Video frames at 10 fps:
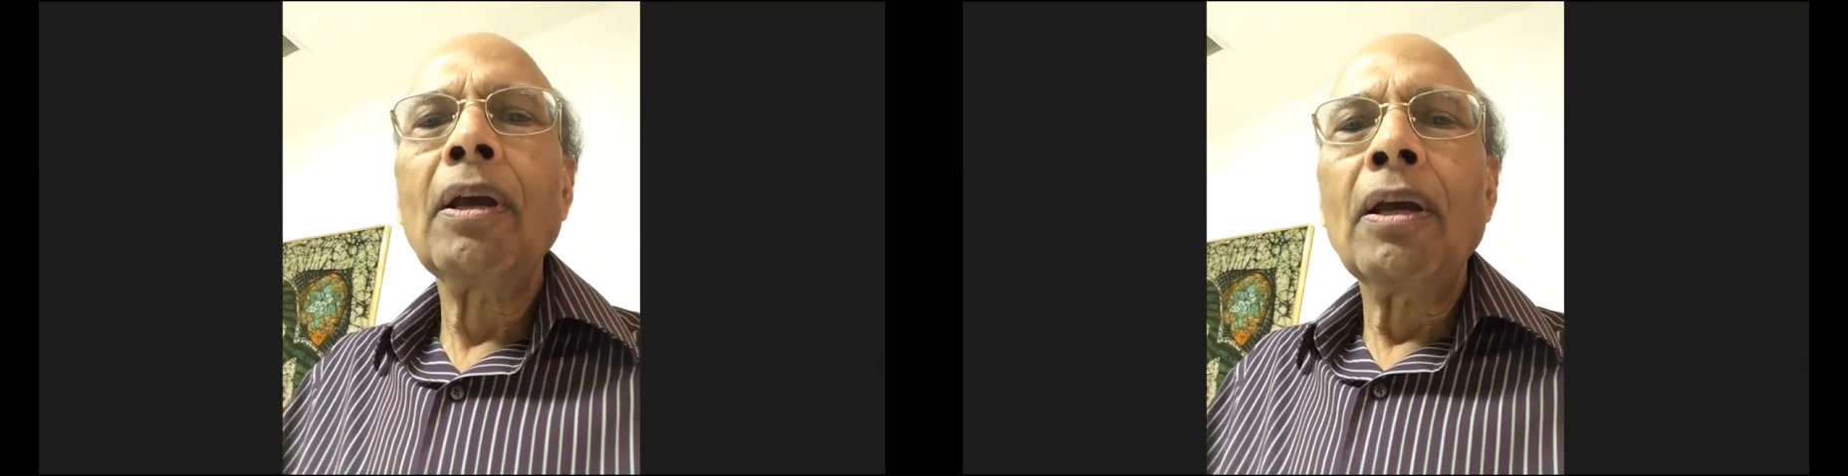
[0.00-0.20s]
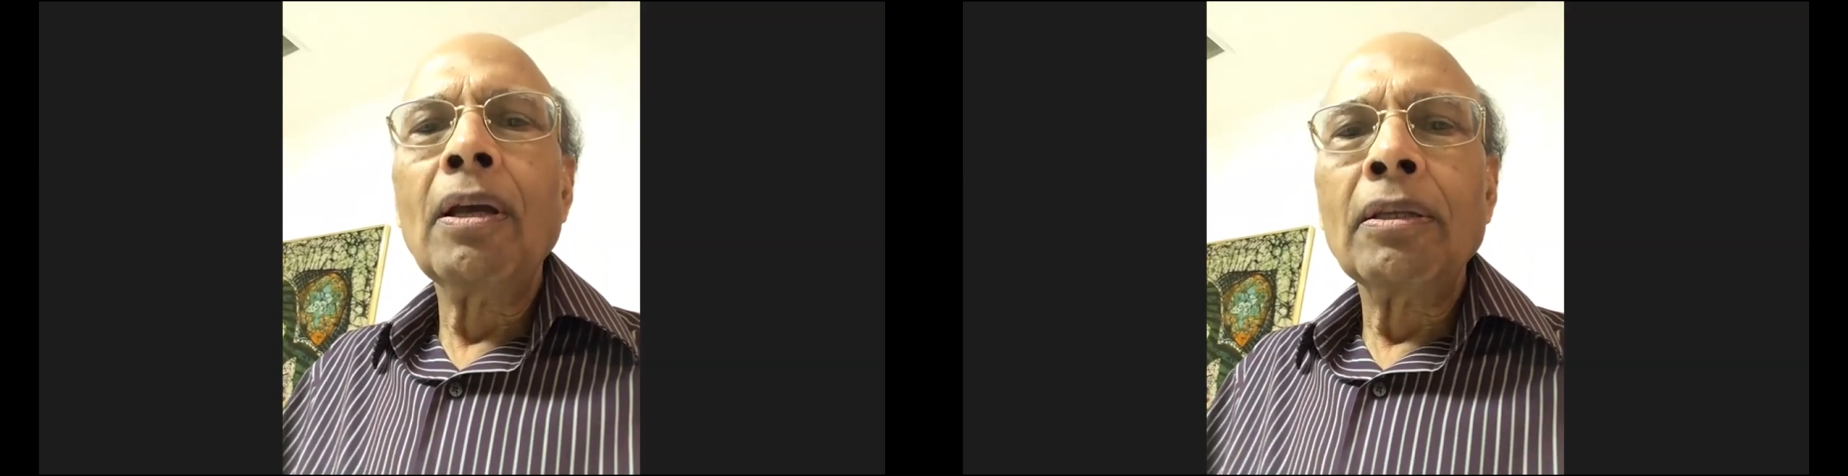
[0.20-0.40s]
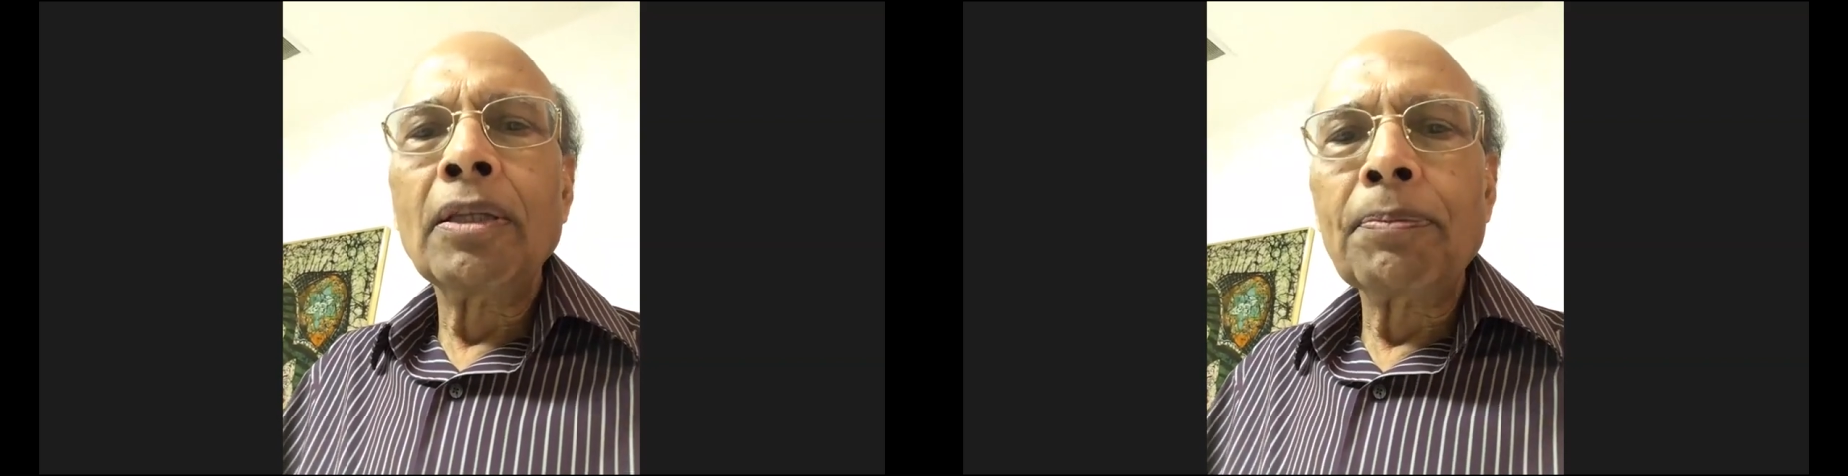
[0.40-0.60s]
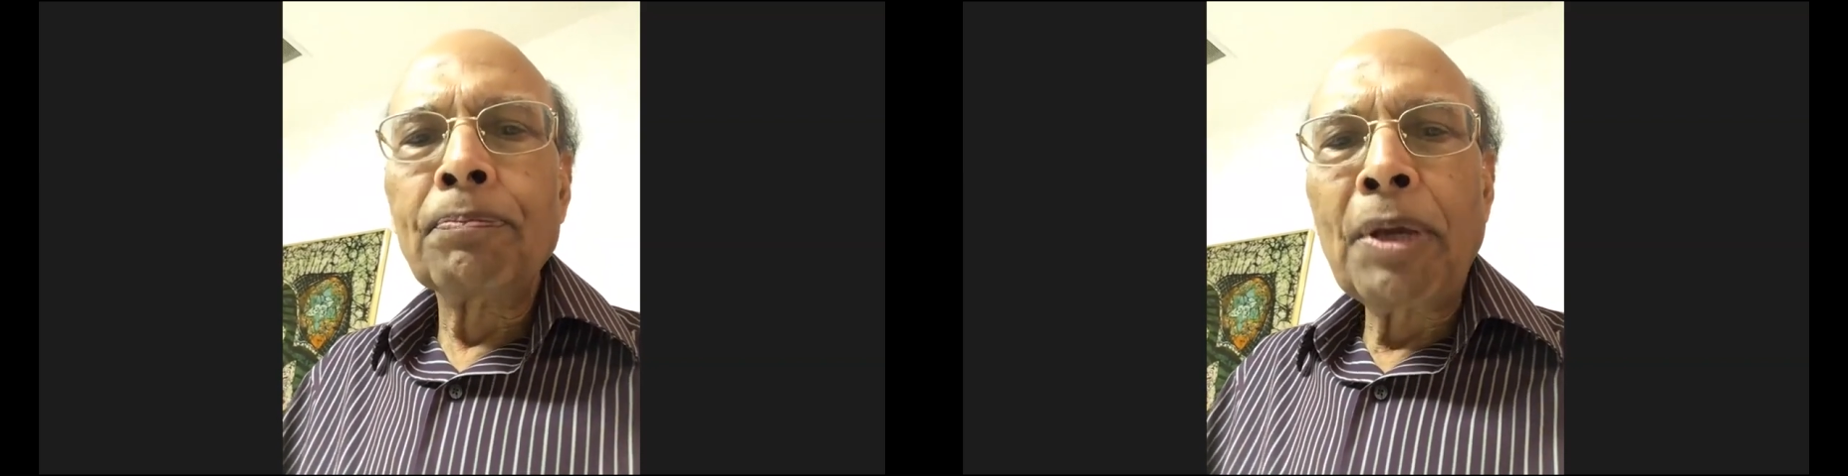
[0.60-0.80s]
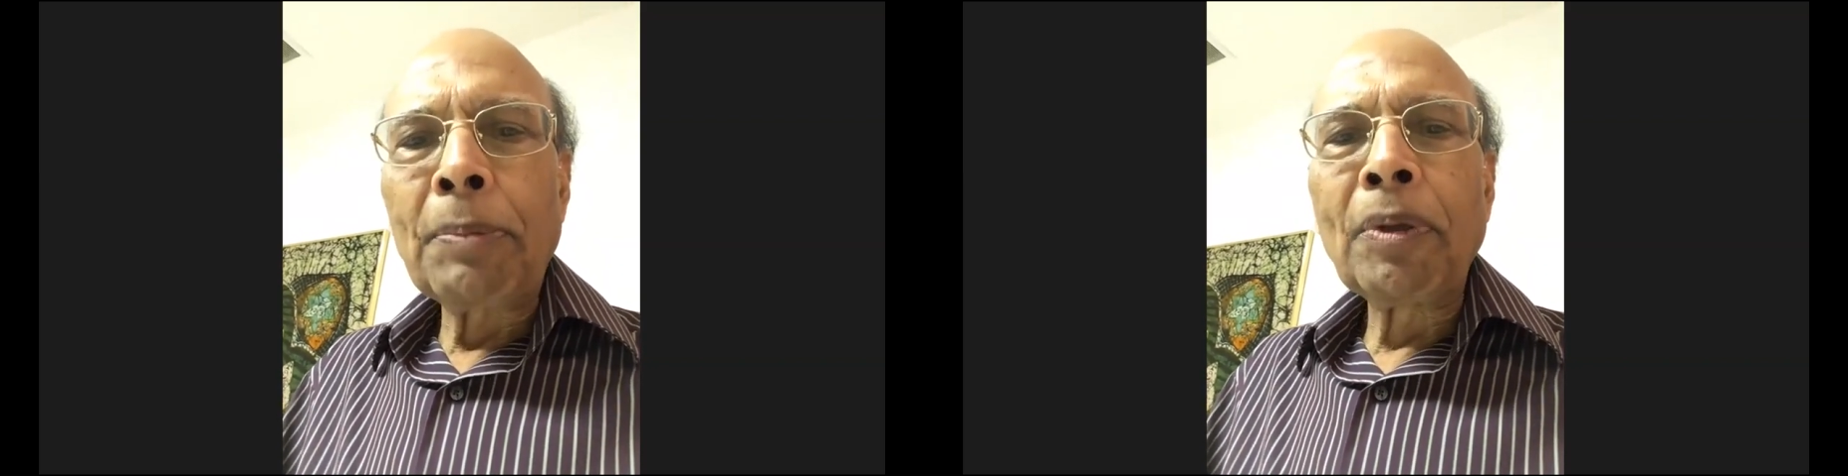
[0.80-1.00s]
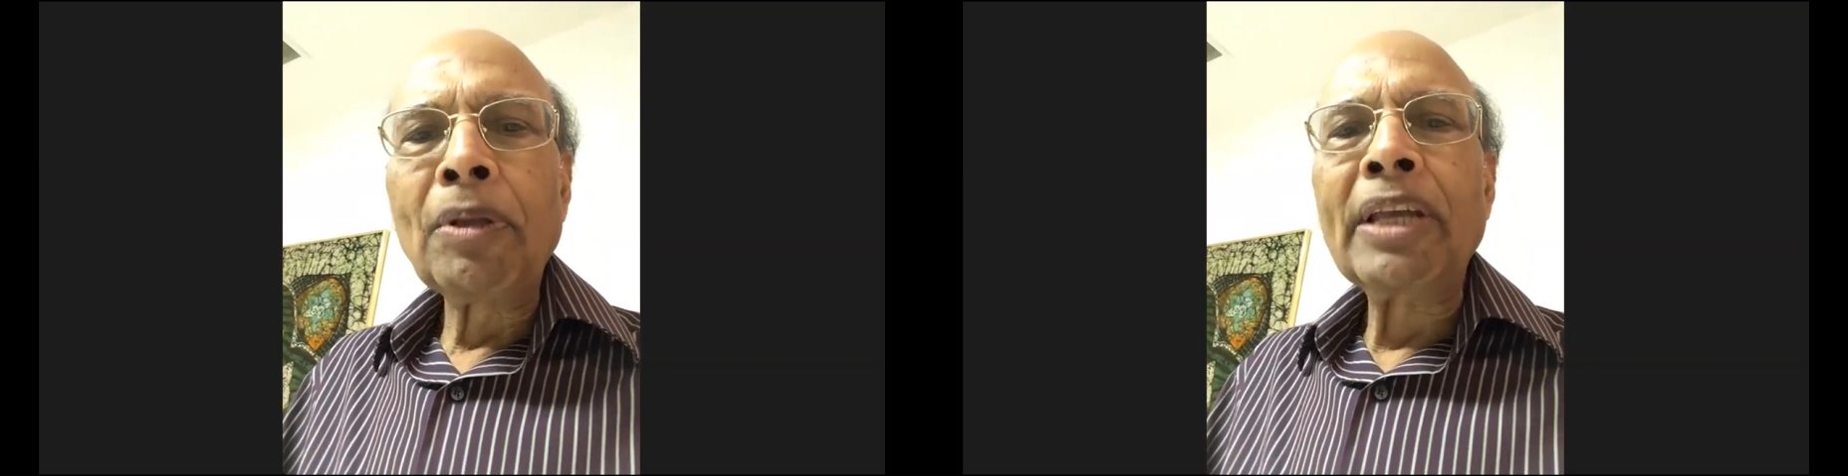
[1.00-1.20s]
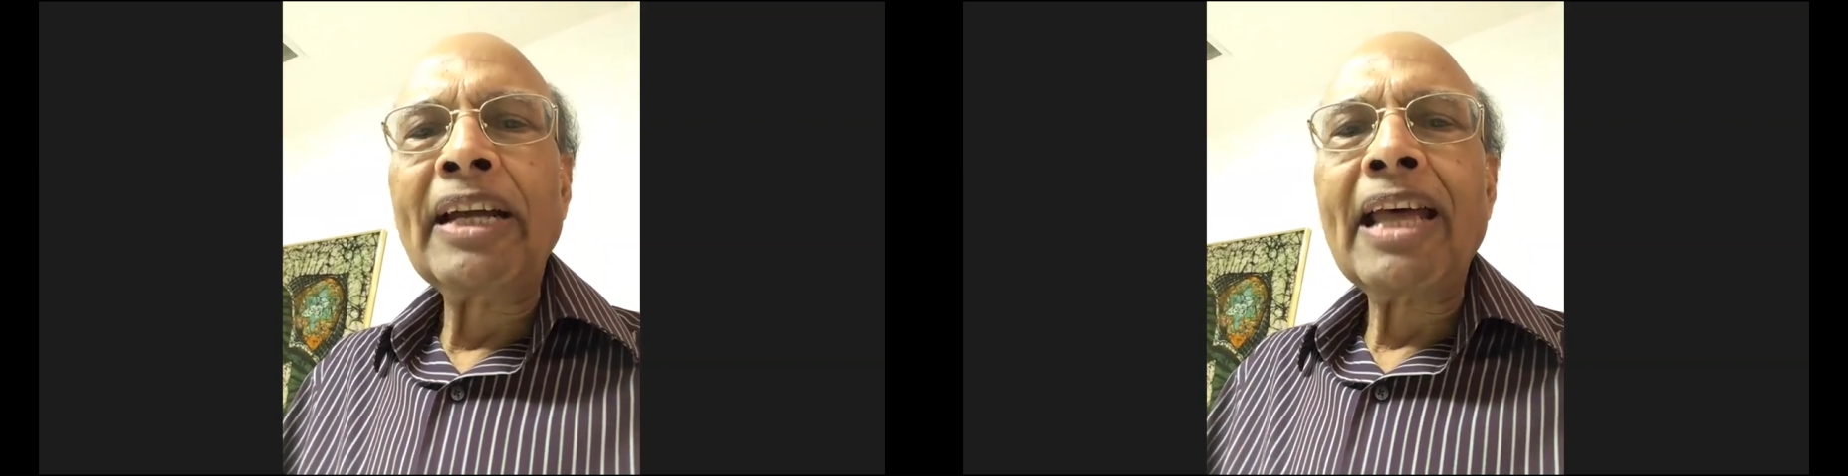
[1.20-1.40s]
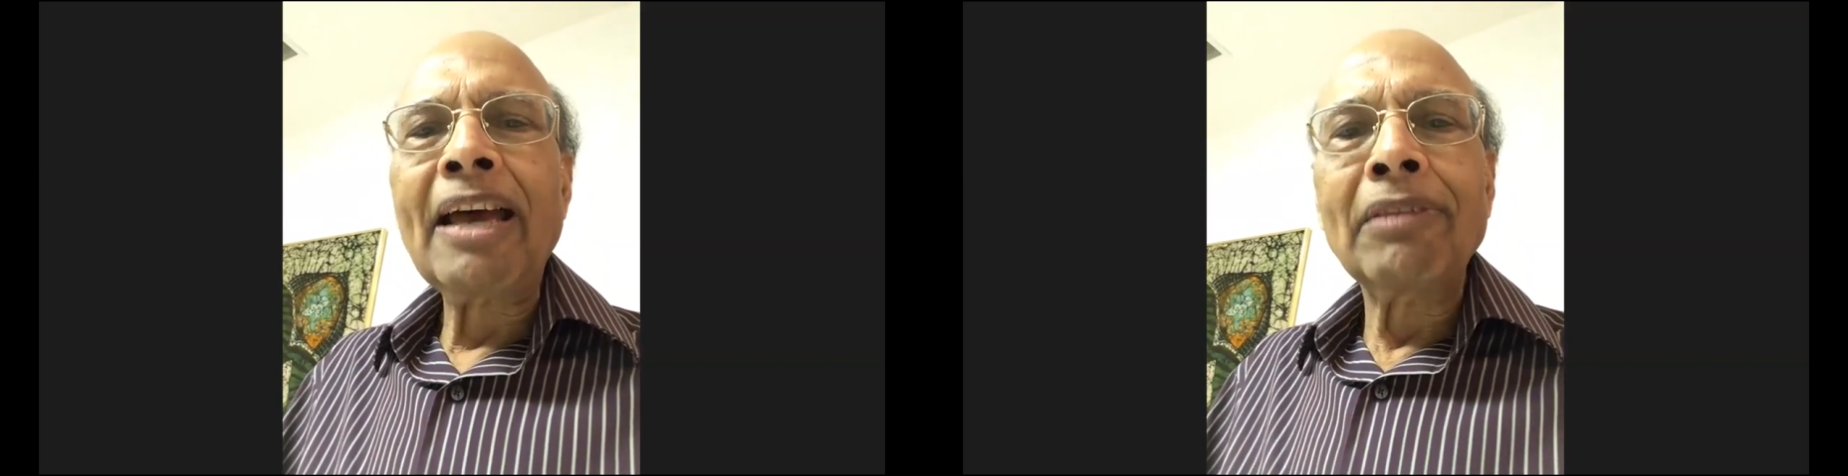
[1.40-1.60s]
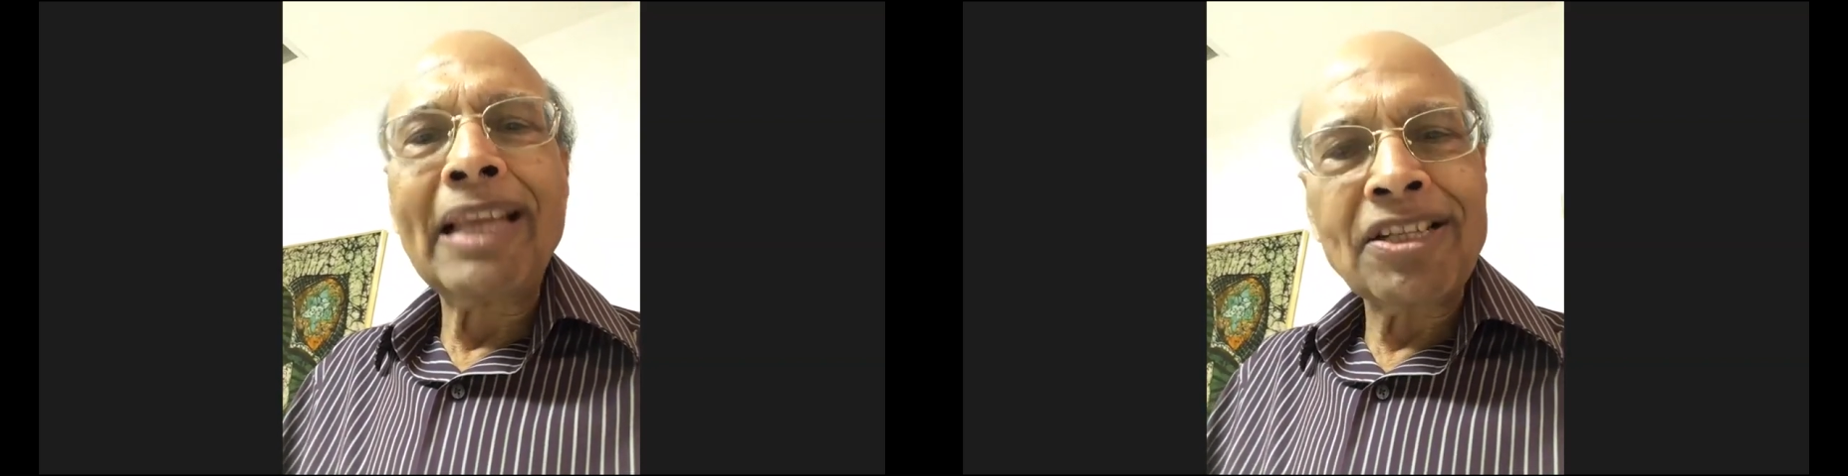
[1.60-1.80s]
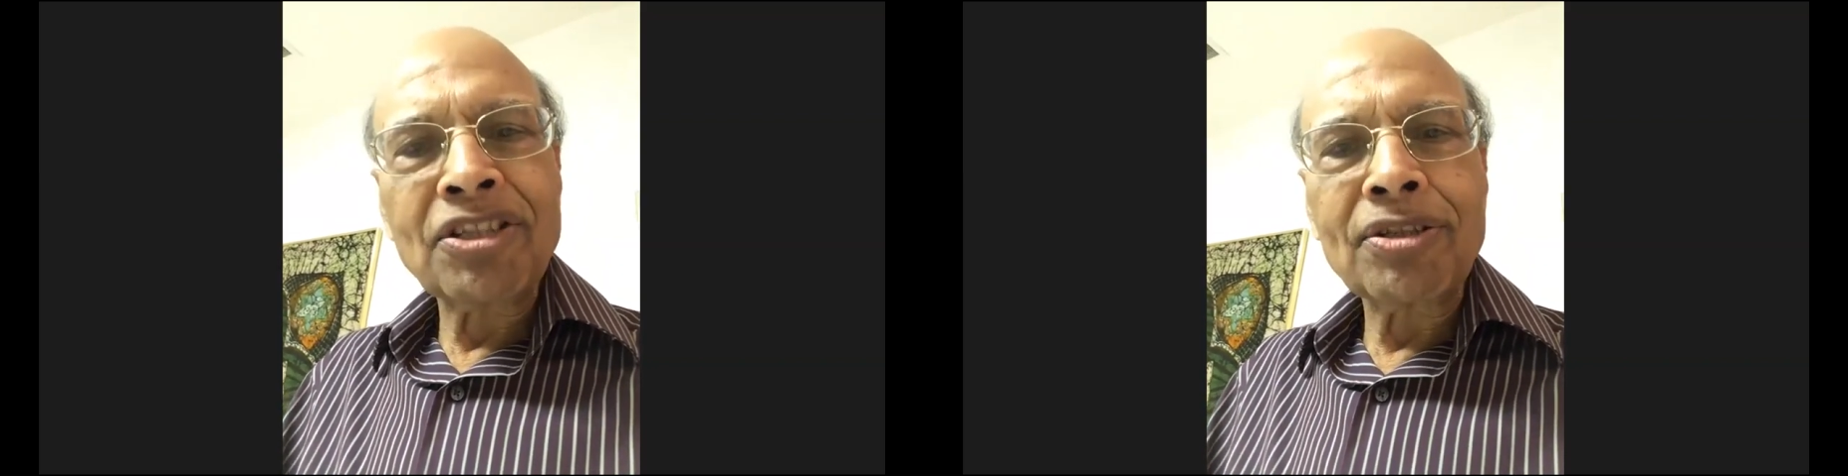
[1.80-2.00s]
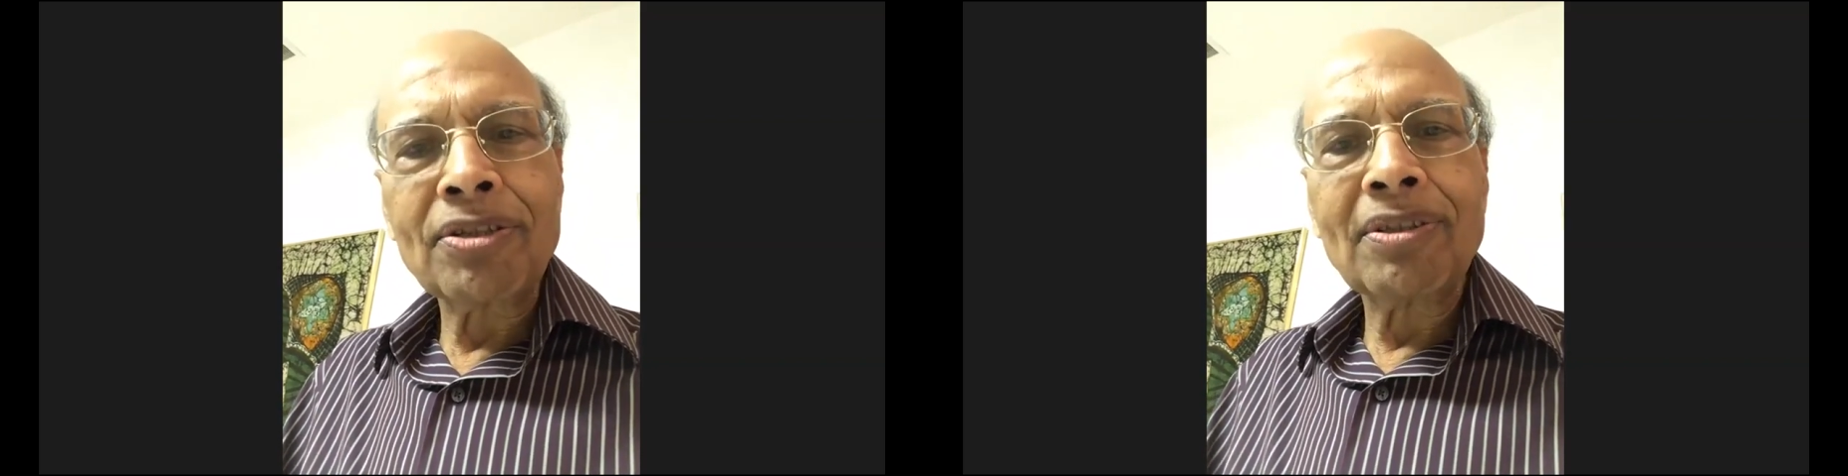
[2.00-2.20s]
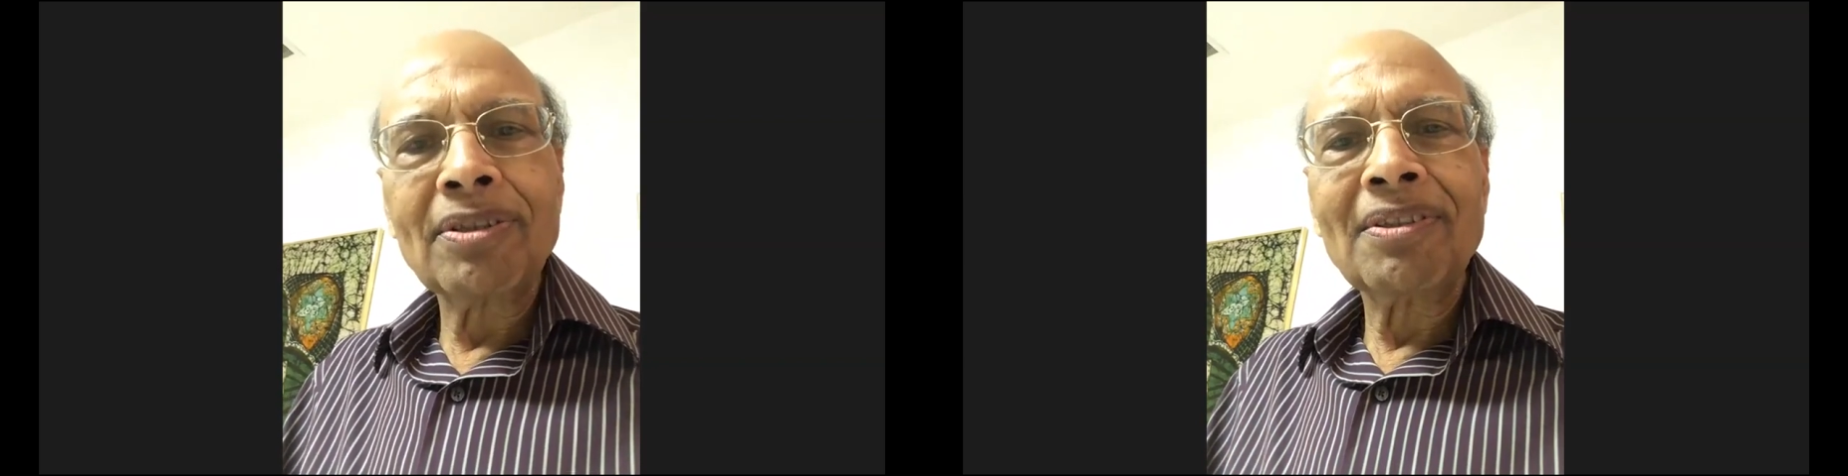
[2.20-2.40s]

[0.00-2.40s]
Mm-hmm. The people that have less